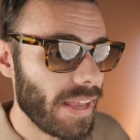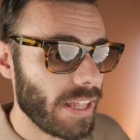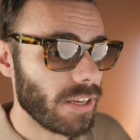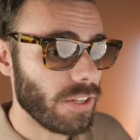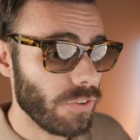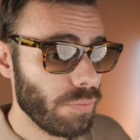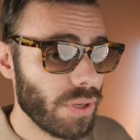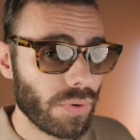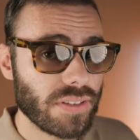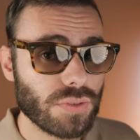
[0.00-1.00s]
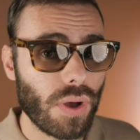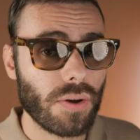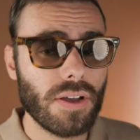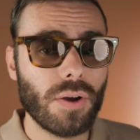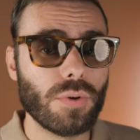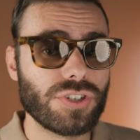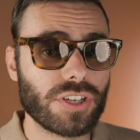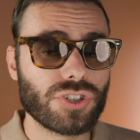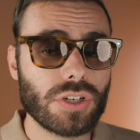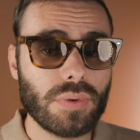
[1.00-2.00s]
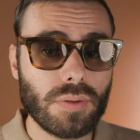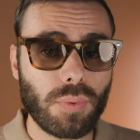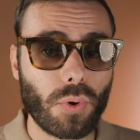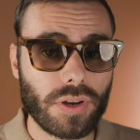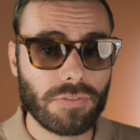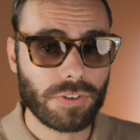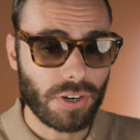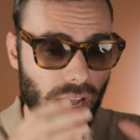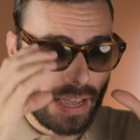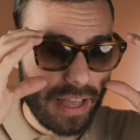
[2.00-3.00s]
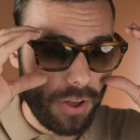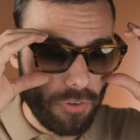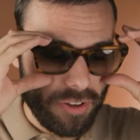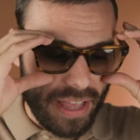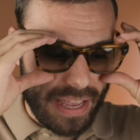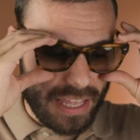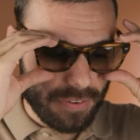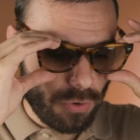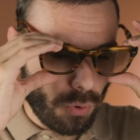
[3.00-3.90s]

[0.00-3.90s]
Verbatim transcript: and UV rays as well which is extremely important for your eye health and of